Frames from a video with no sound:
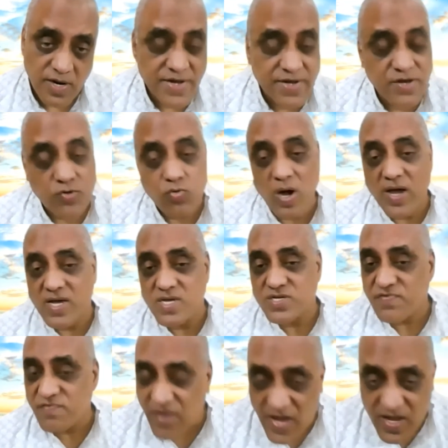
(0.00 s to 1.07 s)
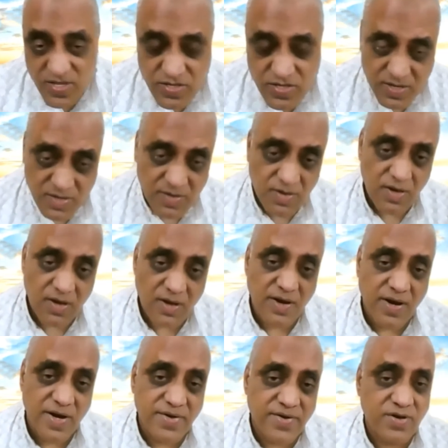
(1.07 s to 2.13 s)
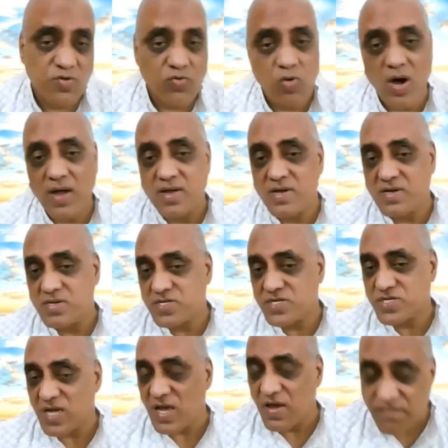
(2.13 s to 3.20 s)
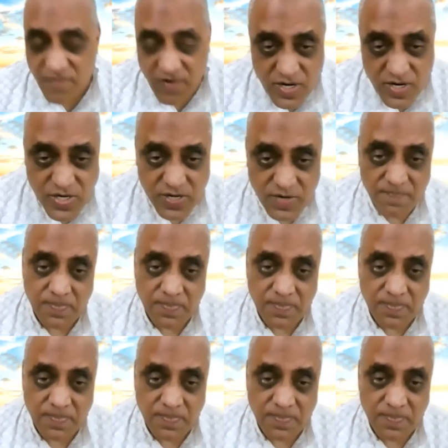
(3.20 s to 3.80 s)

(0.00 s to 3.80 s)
It requires faith, it requires effort,